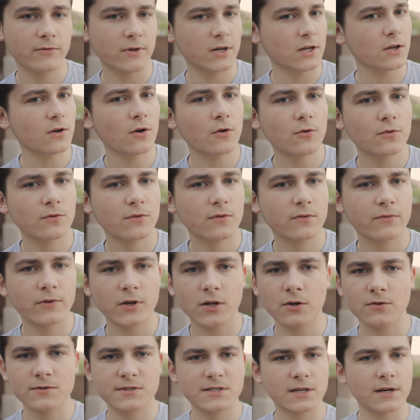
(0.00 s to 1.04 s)

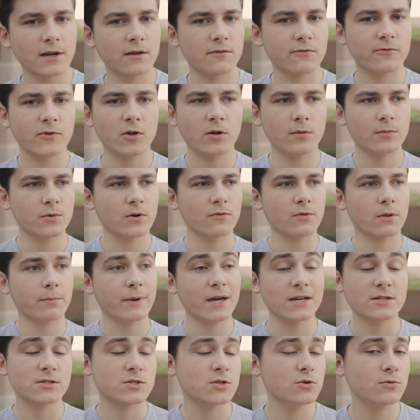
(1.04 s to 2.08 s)
videos that I've filmed over the
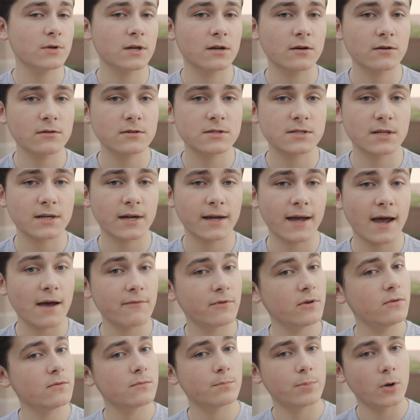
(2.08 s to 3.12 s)
past 2 years that I
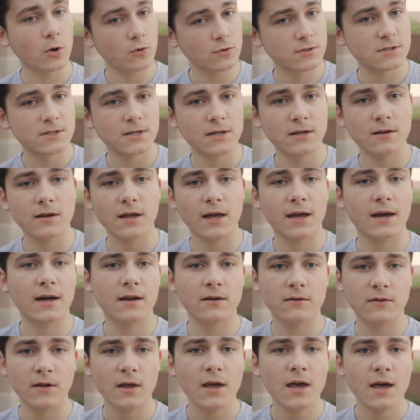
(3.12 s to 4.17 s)
haven't posted,
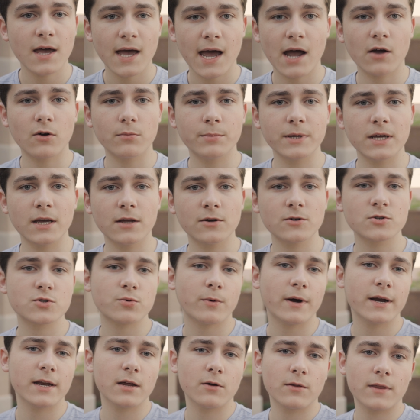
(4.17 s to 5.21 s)
and I will be
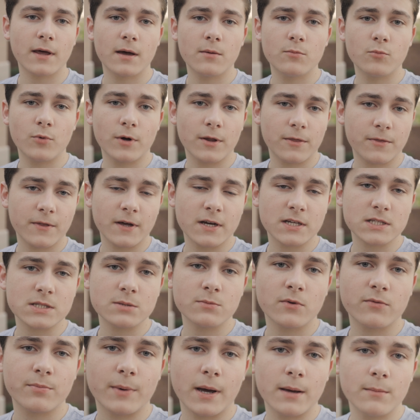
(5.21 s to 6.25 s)
intertwining them with
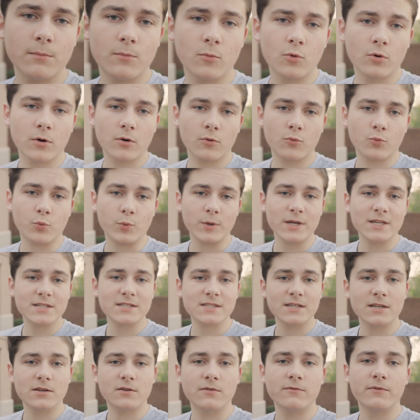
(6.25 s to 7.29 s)
some of my more
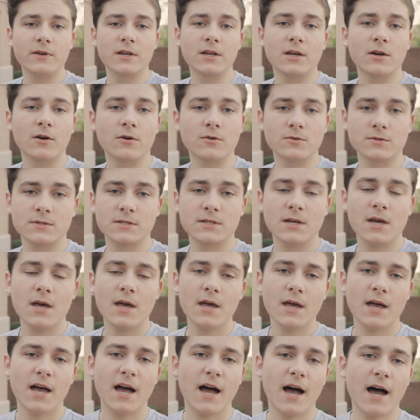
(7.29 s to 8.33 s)
recent videos.
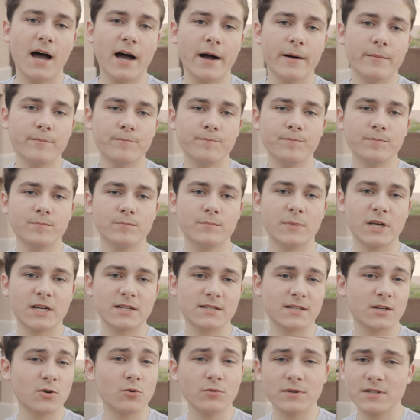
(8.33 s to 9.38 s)

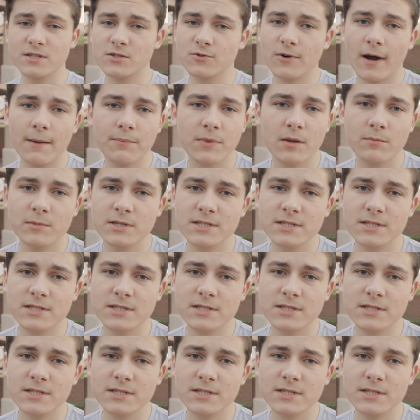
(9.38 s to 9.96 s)
Because I don't want to scrap them